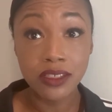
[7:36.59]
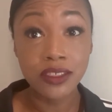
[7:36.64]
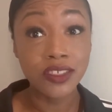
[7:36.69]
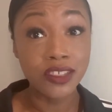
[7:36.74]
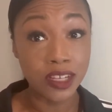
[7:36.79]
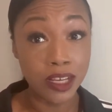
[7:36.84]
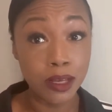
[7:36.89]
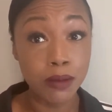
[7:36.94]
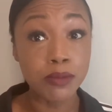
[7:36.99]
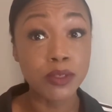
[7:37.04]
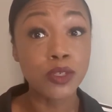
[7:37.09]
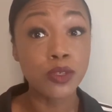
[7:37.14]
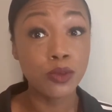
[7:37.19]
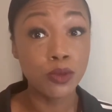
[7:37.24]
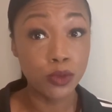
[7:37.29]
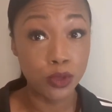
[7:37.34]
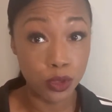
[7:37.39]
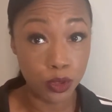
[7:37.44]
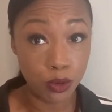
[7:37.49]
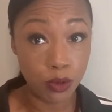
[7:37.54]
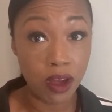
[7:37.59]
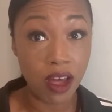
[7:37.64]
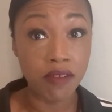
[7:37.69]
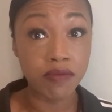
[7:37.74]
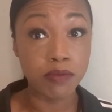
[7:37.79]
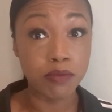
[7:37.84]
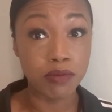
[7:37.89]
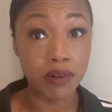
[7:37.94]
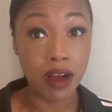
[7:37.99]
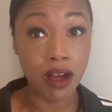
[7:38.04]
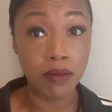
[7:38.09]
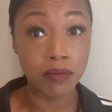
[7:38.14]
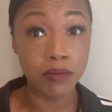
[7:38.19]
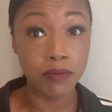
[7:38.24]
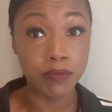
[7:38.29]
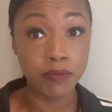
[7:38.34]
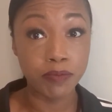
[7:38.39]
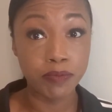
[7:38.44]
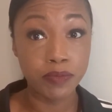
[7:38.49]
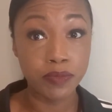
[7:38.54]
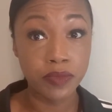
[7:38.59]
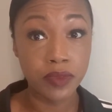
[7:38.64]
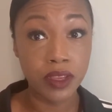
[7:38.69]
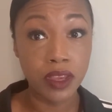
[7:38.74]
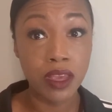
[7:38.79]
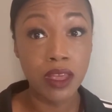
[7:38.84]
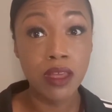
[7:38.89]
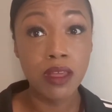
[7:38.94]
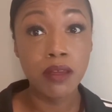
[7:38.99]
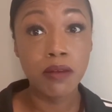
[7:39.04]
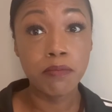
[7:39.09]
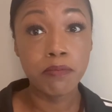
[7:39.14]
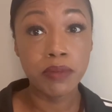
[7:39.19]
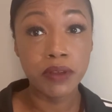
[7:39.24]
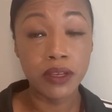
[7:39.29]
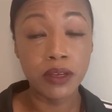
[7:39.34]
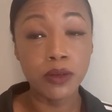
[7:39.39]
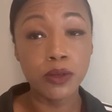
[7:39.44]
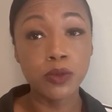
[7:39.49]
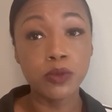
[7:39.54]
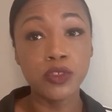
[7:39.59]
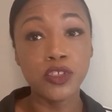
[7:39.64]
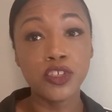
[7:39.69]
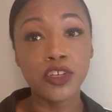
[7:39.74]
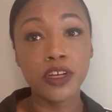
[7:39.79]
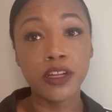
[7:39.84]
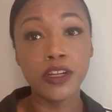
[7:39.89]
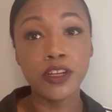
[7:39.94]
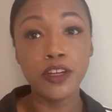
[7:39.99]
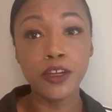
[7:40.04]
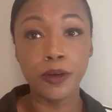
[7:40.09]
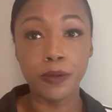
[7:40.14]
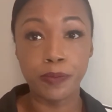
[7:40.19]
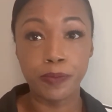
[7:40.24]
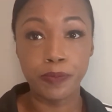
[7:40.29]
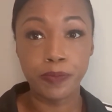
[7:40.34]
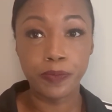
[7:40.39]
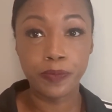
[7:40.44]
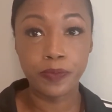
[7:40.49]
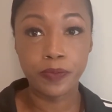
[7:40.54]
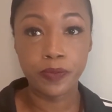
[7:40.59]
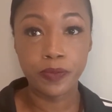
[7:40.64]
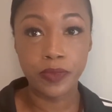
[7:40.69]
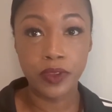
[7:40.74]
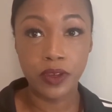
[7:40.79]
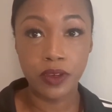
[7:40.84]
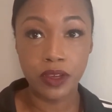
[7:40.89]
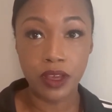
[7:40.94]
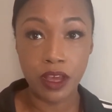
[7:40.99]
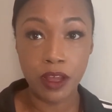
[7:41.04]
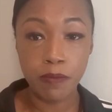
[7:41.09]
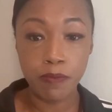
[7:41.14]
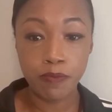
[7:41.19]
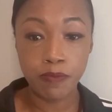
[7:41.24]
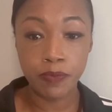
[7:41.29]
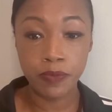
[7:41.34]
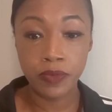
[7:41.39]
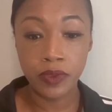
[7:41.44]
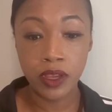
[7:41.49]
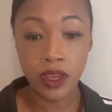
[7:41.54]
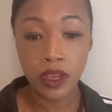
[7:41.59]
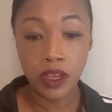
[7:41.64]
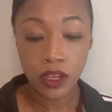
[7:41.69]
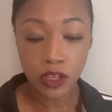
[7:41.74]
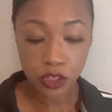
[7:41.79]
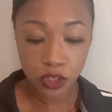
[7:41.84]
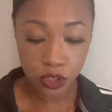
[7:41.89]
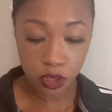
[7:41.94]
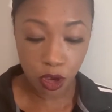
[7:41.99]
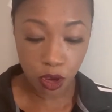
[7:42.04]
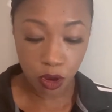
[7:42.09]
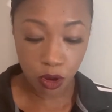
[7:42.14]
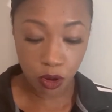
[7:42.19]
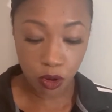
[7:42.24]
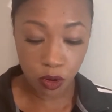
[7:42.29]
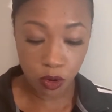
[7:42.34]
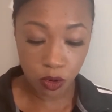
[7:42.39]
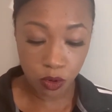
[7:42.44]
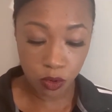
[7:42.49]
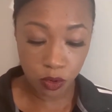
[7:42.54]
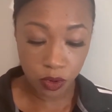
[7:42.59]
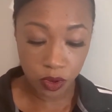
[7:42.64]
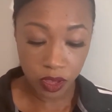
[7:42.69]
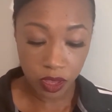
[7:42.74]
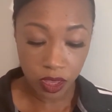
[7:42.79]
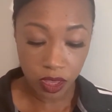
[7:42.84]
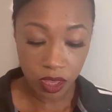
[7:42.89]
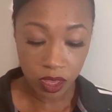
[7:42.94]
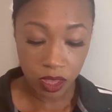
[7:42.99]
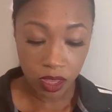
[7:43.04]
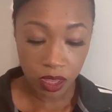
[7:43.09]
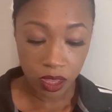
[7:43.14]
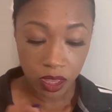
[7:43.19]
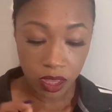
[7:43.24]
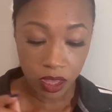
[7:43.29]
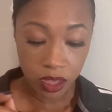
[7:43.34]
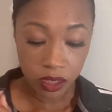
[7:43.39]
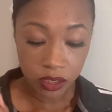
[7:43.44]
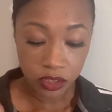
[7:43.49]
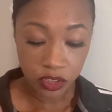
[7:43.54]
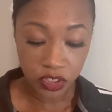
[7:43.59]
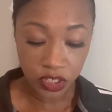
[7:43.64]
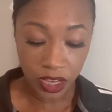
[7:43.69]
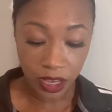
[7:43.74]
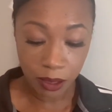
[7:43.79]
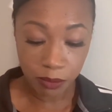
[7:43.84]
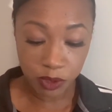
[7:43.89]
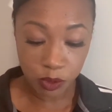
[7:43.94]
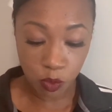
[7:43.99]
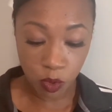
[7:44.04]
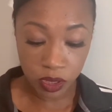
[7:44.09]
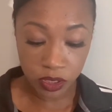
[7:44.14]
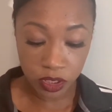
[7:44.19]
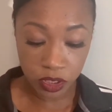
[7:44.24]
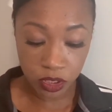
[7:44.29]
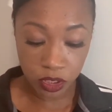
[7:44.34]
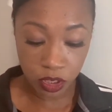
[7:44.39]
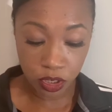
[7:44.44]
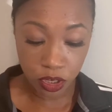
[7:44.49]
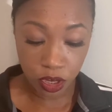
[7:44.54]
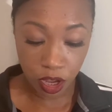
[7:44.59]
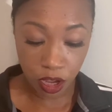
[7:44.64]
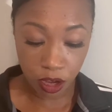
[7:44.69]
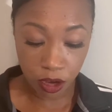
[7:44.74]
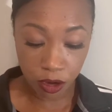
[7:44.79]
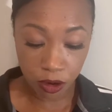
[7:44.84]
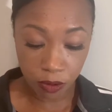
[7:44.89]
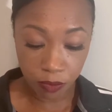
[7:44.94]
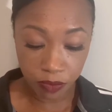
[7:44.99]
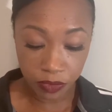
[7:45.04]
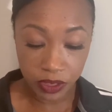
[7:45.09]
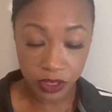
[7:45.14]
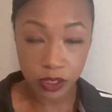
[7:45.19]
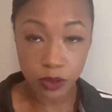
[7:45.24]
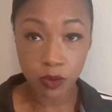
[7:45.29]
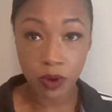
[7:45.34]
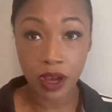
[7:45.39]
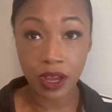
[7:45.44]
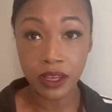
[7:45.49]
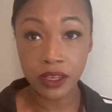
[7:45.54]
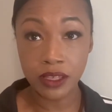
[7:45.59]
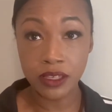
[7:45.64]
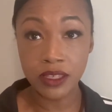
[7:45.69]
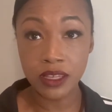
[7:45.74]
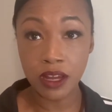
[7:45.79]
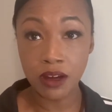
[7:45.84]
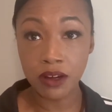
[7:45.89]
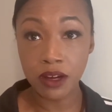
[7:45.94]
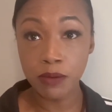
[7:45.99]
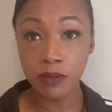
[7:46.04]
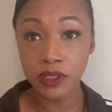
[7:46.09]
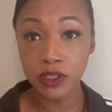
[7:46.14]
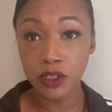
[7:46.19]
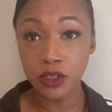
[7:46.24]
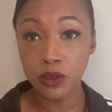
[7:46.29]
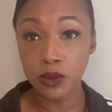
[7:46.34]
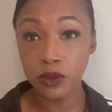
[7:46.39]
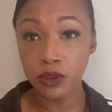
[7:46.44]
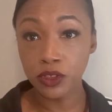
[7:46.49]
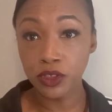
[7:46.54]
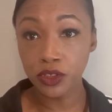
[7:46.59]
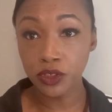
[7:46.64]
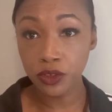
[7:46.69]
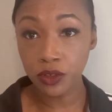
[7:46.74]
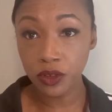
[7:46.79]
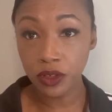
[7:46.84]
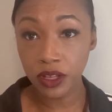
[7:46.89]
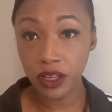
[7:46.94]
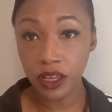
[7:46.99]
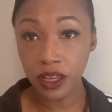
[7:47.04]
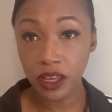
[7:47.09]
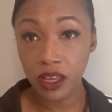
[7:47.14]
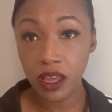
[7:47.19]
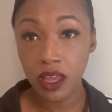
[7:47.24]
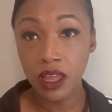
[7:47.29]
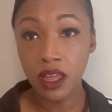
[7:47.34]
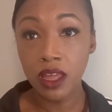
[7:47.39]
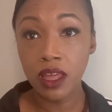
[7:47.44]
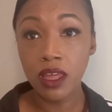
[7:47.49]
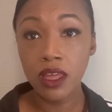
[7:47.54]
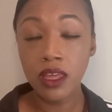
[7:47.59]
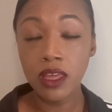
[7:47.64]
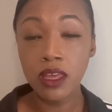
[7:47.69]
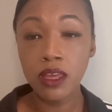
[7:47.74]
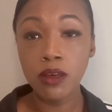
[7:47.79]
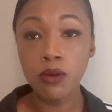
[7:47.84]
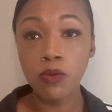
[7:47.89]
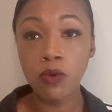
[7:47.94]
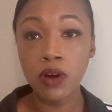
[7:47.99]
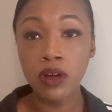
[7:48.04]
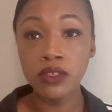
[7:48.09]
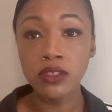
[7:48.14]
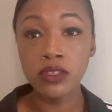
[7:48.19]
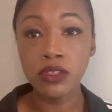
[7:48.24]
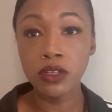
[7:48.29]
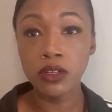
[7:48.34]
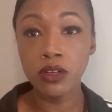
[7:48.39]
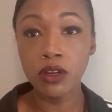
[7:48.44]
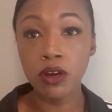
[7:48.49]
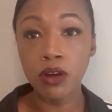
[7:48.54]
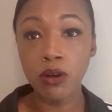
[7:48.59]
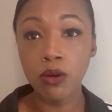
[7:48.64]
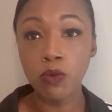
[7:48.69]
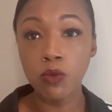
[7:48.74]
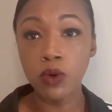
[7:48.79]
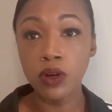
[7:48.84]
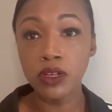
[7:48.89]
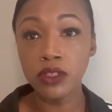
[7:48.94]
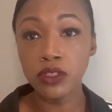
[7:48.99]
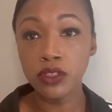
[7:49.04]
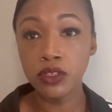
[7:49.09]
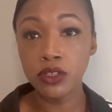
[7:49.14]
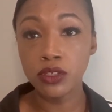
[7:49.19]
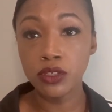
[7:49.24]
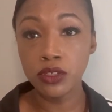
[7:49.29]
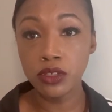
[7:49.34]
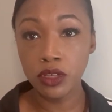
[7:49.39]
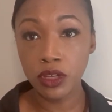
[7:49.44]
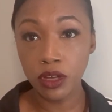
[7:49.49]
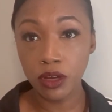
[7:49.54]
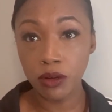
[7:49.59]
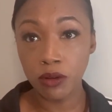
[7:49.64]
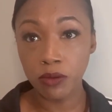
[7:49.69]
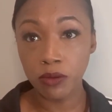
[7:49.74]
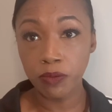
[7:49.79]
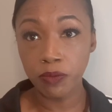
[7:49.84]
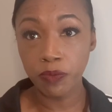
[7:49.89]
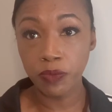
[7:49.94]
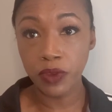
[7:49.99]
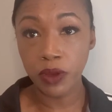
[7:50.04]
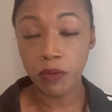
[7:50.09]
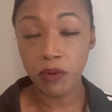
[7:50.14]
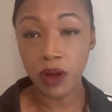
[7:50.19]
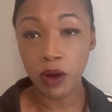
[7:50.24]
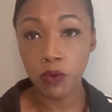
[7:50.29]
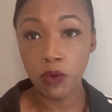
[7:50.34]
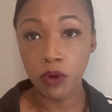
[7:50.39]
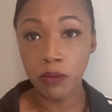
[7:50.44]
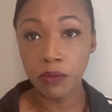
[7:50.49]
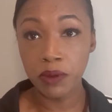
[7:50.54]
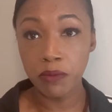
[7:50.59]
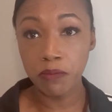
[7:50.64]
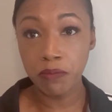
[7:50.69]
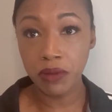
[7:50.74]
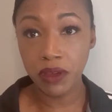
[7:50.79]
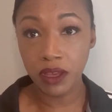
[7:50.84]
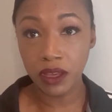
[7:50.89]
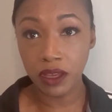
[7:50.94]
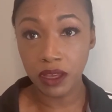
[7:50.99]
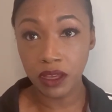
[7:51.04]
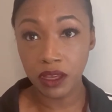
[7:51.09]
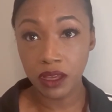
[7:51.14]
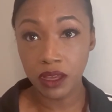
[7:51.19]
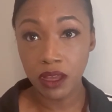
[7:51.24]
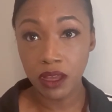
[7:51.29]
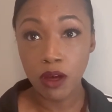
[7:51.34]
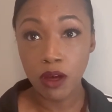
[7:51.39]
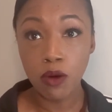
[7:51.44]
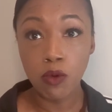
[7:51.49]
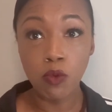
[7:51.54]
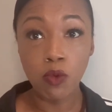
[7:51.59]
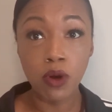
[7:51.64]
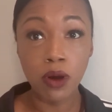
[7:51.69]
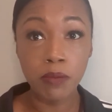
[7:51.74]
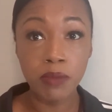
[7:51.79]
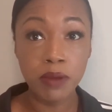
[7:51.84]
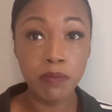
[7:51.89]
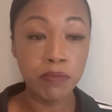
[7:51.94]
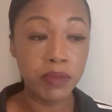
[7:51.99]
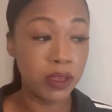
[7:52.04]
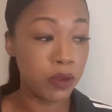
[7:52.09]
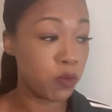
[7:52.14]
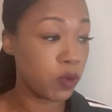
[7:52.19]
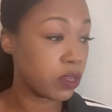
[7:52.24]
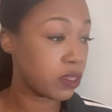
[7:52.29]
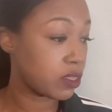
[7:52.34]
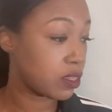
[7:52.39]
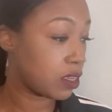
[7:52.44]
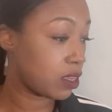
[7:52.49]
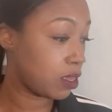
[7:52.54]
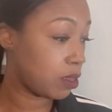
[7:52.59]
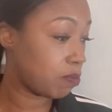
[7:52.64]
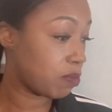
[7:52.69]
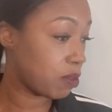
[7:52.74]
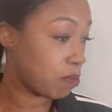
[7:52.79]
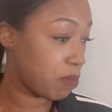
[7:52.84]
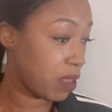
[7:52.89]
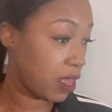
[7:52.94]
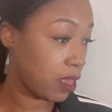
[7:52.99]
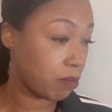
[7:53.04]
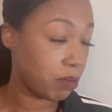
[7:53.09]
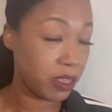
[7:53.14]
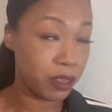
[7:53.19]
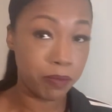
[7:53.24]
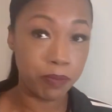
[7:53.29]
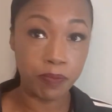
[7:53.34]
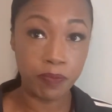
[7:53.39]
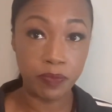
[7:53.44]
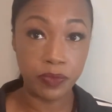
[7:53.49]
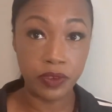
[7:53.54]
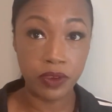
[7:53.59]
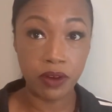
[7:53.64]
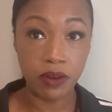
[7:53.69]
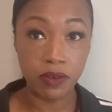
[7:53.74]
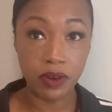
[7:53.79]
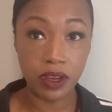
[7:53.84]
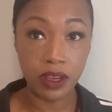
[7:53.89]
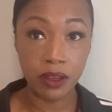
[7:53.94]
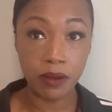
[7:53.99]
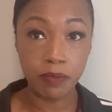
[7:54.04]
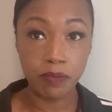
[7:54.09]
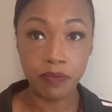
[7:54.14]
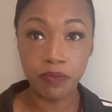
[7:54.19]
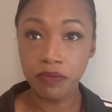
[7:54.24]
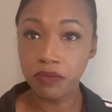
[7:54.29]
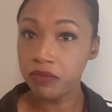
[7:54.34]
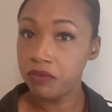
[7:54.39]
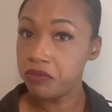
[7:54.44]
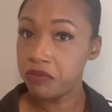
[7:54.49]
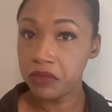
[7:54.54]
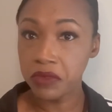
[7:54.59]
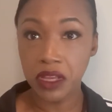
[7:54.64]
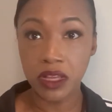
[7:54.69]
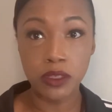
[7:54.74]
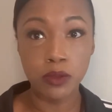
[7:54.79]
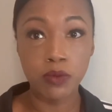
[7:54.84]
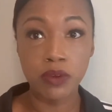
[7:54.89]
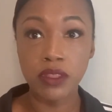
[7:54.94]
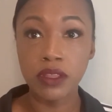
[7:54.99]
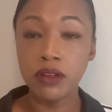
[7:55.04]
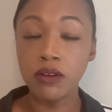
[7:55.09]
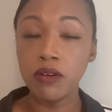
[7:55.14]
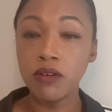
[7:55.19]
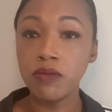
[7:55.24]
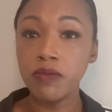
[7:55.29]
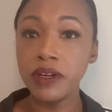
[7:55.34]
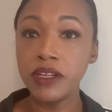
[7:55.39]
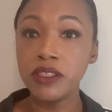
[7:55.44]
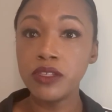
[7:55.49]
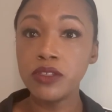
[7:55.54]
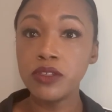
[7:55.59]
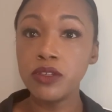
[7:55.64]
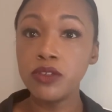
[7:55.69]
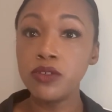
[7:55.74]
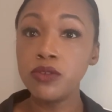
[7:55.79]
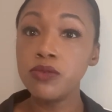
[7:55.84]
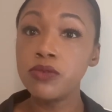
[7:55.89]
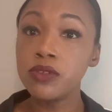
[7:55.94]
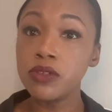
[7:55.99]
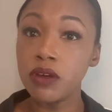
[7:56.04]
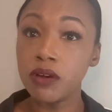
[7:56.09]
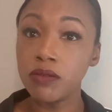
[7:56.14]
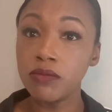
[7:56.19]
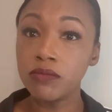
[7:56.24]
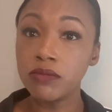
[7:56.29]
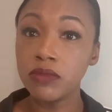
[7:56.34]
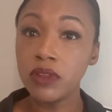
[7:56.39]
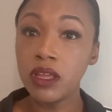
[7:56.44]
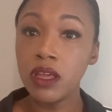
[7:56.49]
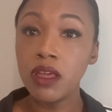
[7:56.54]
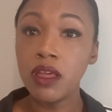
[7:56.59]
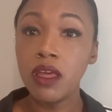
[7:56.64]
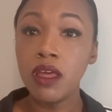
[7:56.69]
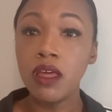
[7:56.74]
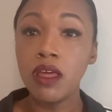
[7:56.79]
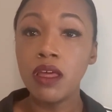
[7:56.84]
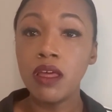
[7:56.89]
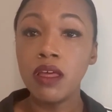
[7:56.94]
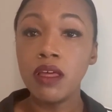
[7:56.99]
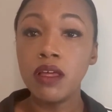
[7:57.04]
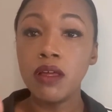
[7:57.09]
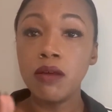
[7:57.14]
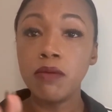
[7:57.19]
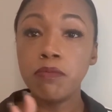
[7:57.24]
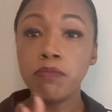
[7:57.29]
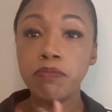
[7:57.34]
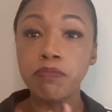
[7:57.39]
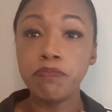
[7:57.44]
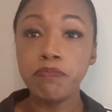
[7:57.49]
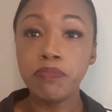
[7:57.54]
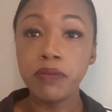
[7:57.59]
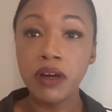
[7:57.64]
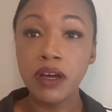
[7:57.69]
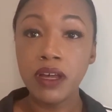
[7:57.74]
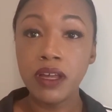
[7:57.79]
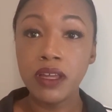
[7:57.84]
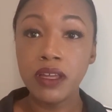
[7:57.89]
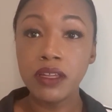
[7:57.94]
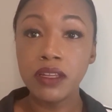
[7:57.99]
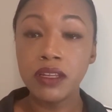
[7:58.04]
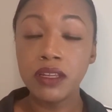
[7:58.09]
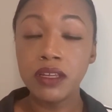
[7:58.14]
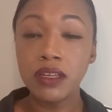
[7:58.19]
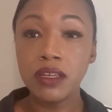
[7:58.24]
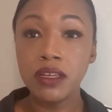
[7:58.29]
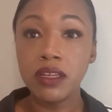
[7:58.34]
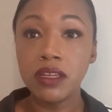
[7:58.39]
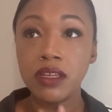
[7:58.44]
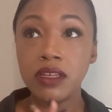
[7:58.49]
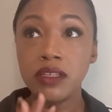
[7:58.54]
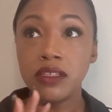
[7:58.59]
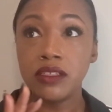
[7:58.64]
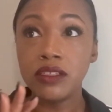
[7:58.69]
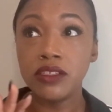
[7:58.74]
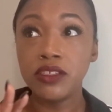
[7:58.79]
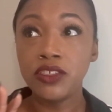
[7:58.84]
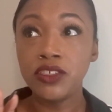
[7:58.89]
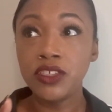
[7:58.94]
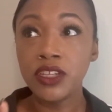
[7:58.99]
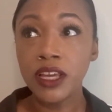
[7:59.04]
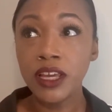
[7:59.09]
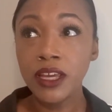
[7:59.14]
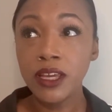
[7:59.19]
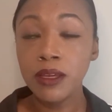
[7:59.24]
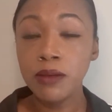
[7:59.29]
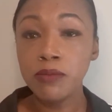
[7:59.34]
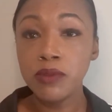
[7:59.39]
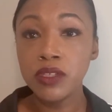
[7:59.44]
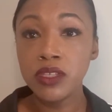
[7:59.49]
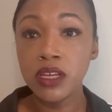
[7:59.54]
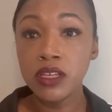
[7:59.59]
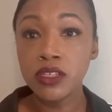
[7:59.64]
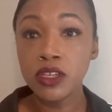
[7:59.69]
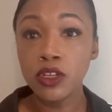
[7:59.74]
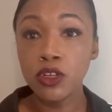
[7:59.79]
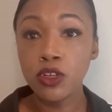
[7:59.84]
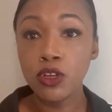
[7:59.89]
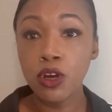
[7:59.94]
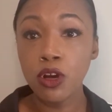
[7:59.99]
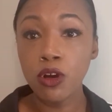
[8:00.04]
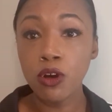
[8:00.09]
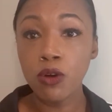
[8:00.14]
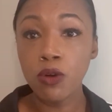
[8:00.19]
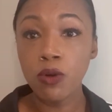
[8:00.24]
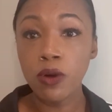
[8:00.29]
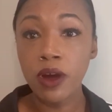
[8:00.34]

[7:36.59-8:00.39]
James, you do have a problem. But here's what you're gonna do, okay? So James wants to know, and this is why he's now coming to yours truly, he wants to know what to do about woman B. Woman B wants to keep the baby, all right? That's within her rights to do so. But James doesn't know